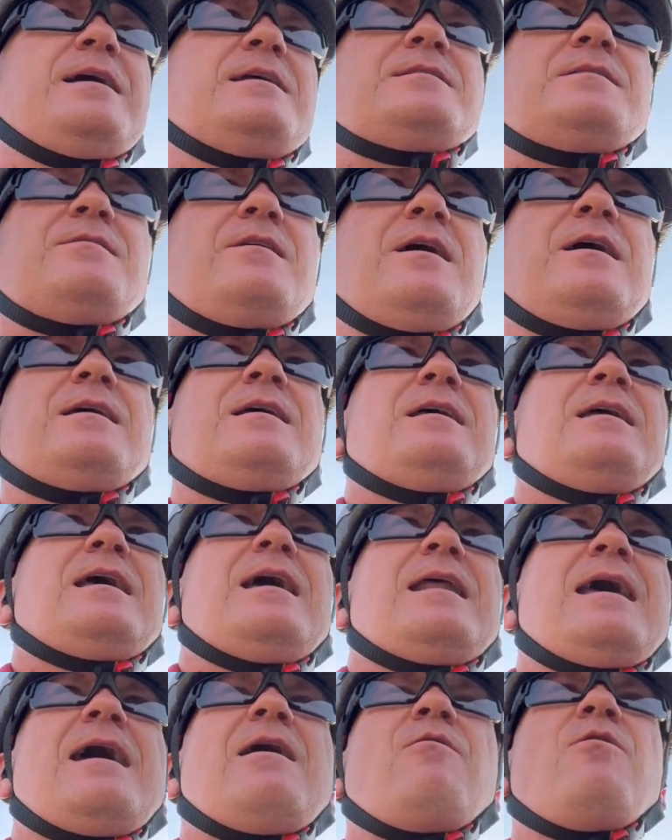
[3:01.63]
so that I can
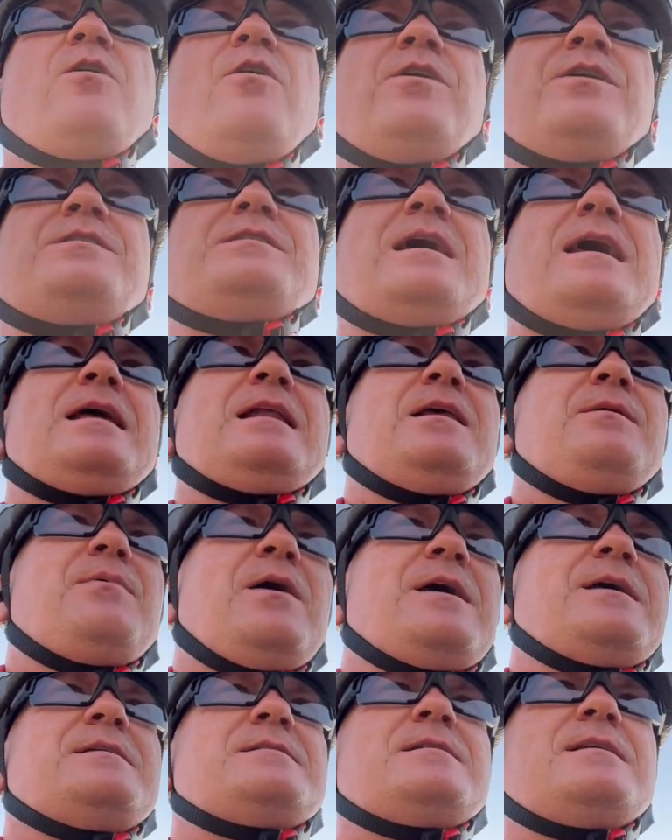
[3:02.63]
get out on a daily
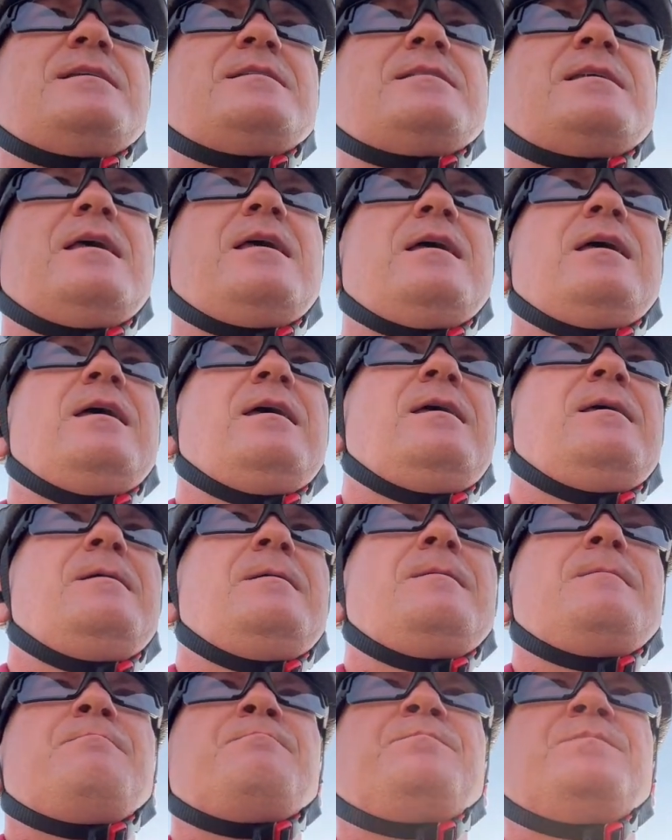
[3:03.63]
basis
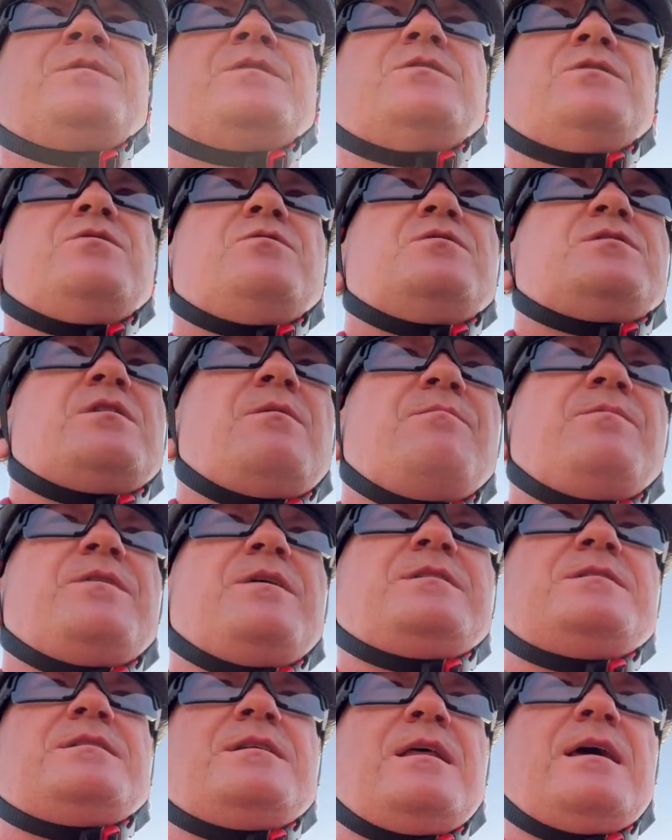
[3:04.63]
to do
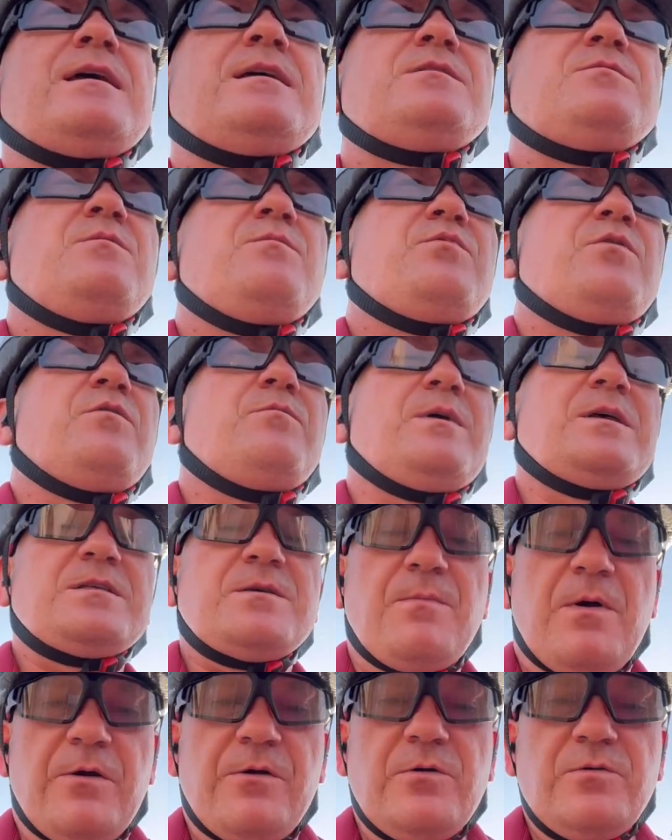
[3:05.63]
something today to improve my
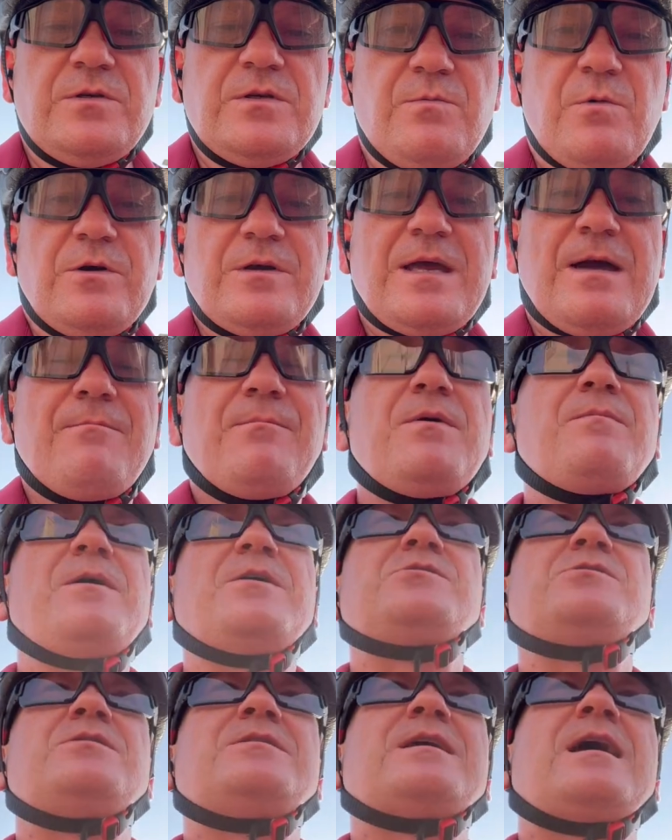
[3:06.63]
tomorrows. And what can be
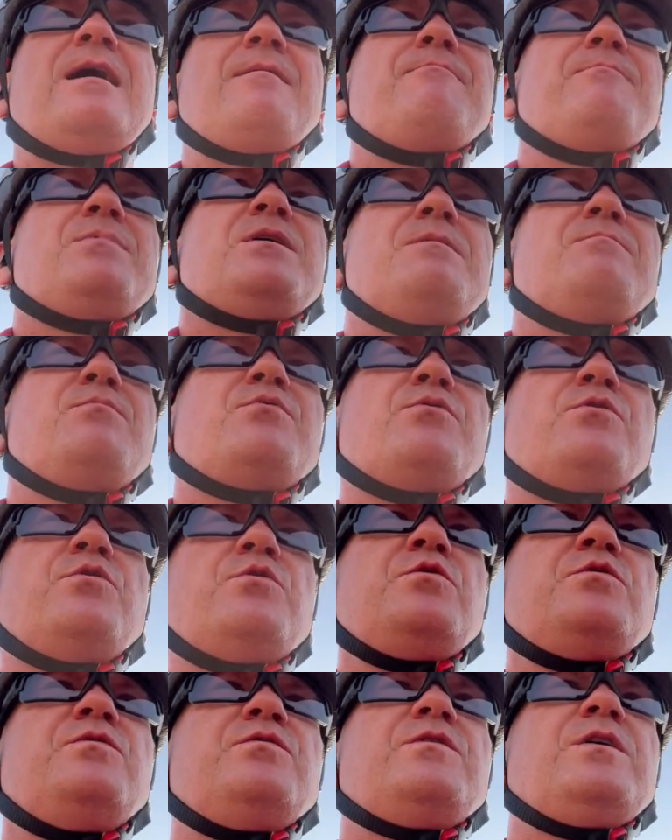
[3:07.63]
measured can be
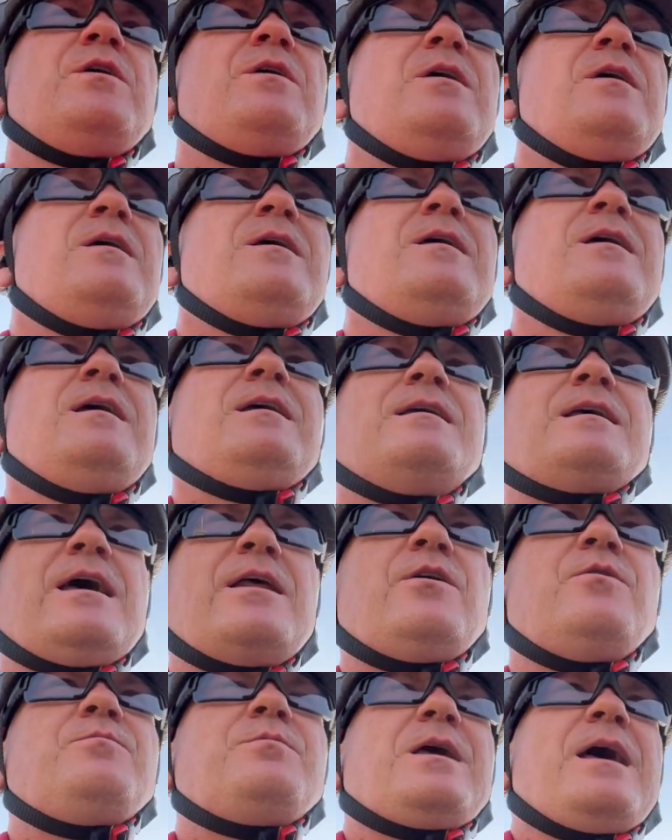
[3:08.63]
improved.
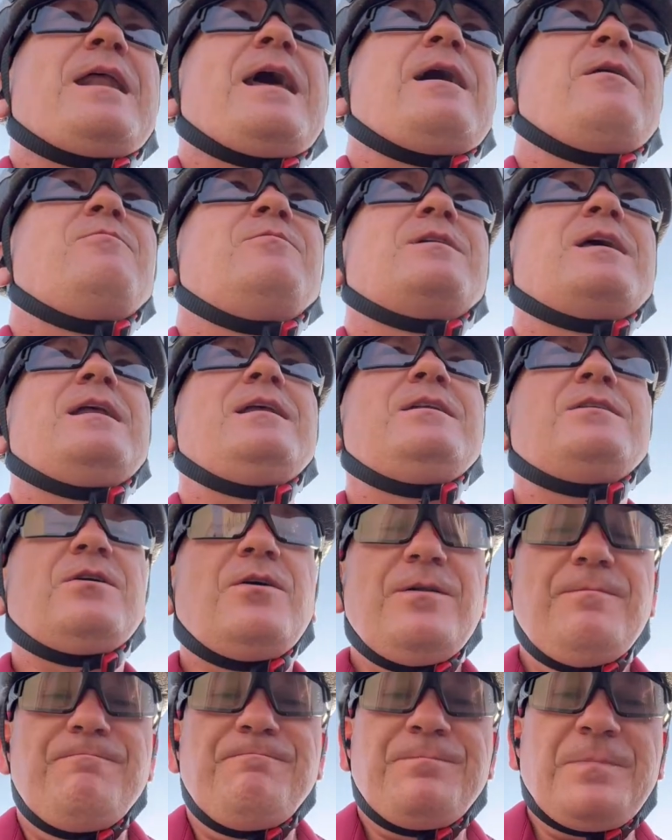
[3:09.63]
Get up, get out, and get it
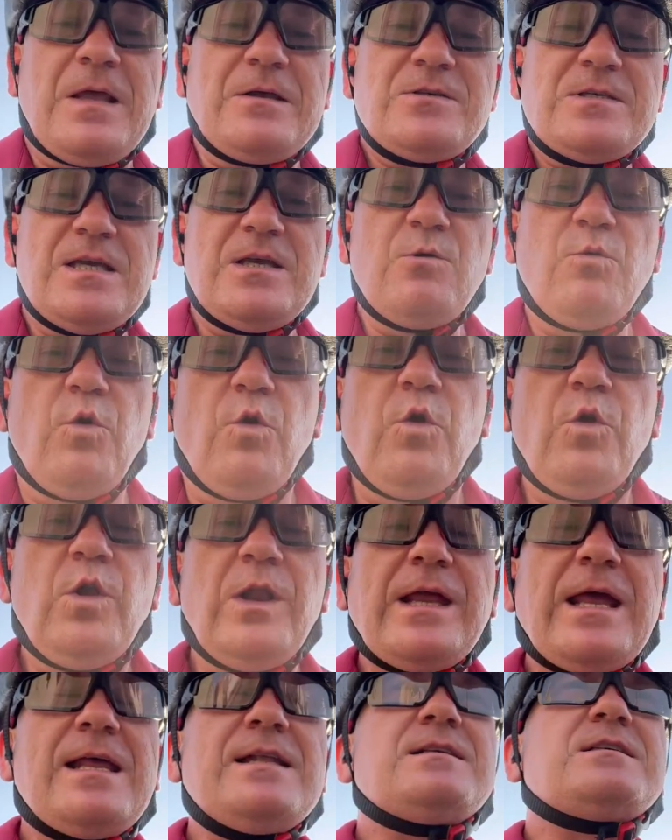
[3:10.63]
done. I'll see you all
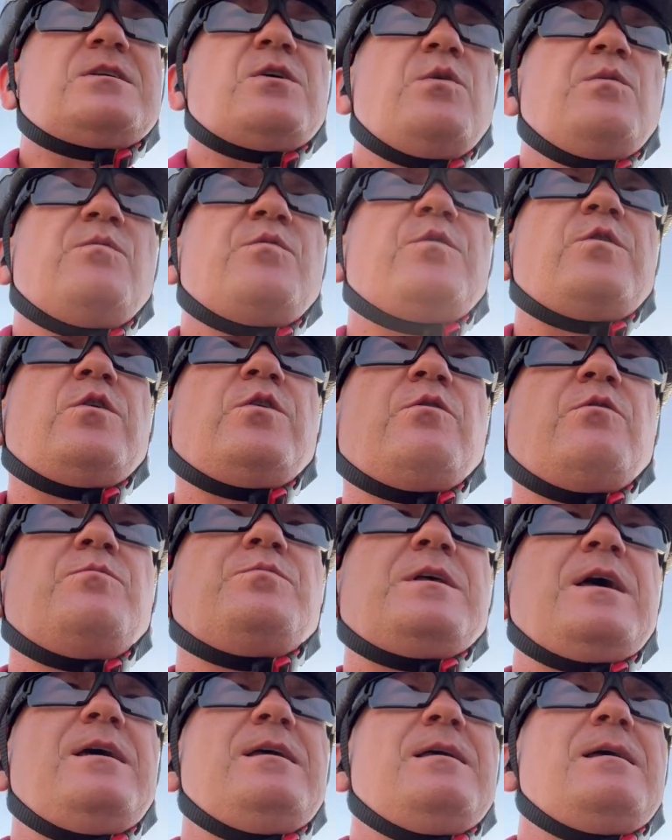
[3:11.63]
again soon for another
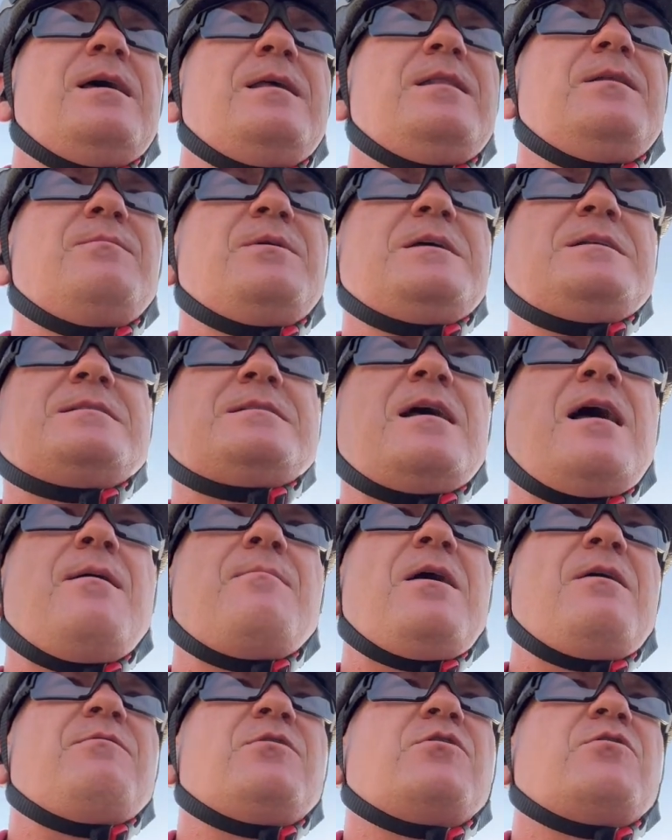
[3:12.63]
update. In the meantime,
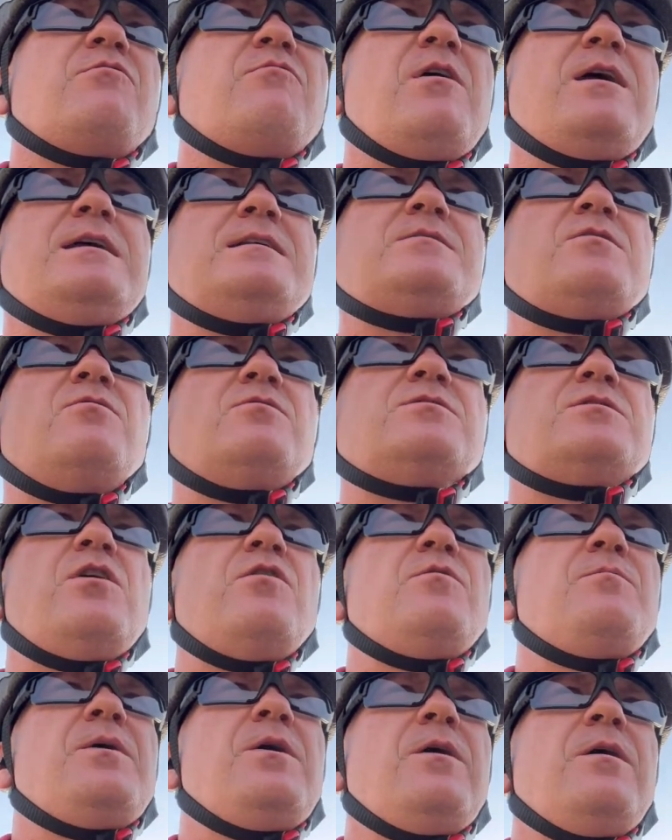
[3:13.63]
have a great
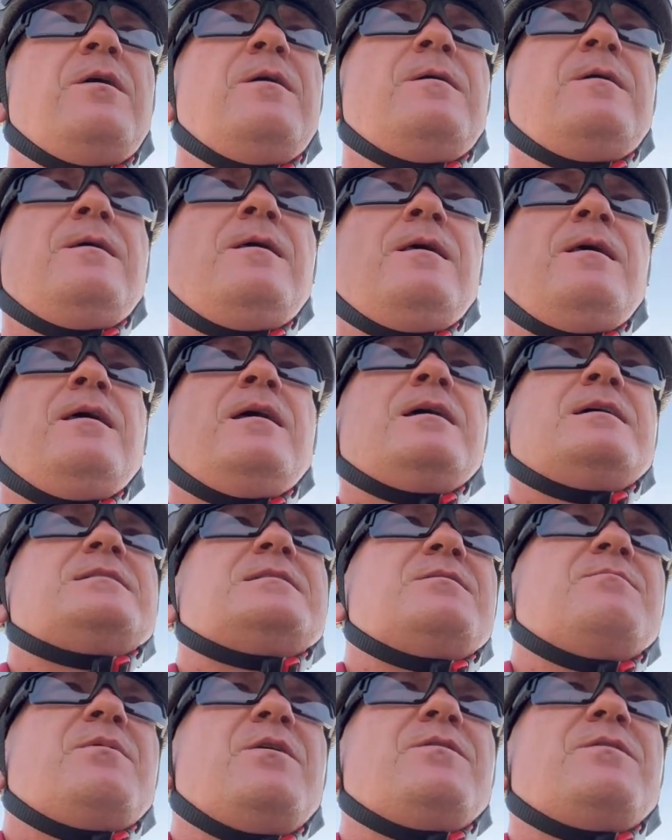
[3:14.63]
October. It's
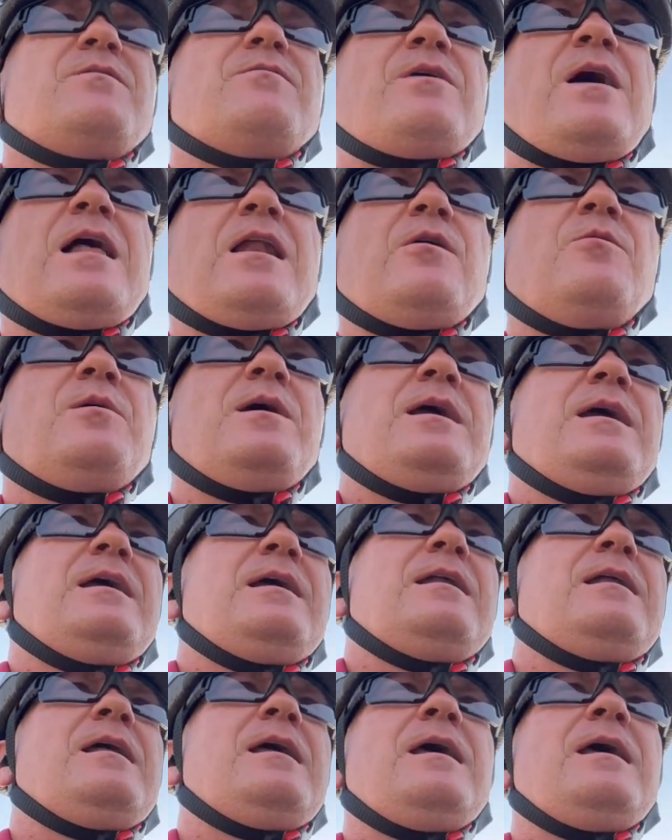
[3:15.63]
the month of Halloween.